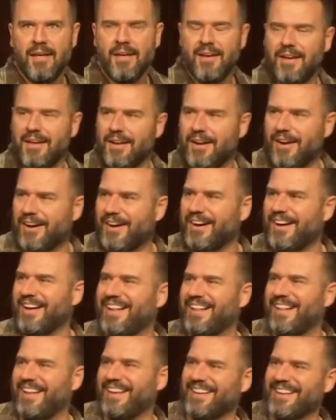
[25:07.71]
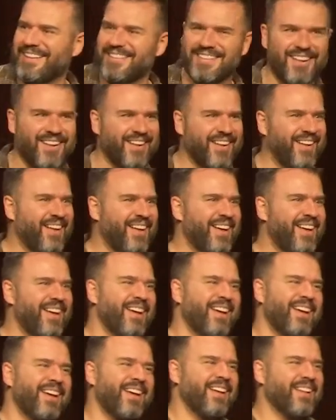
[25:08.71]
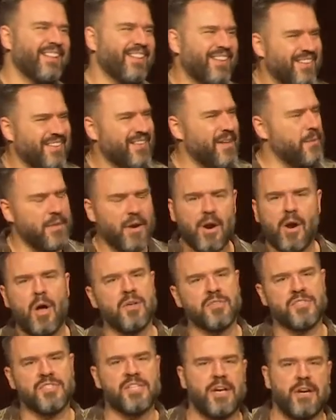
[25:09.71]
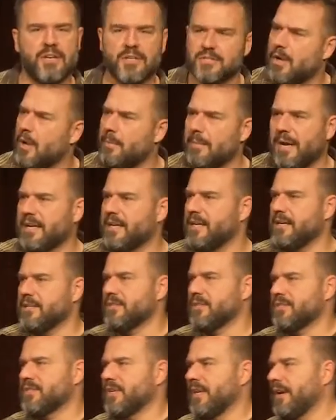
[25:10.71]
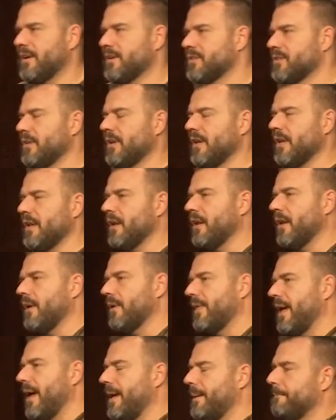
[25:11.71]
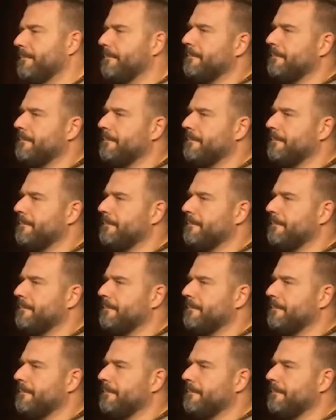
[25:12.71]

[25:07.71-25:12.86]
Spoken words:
You know, like this little dude. They're all sinners. All my kids are sinners. You need to know that.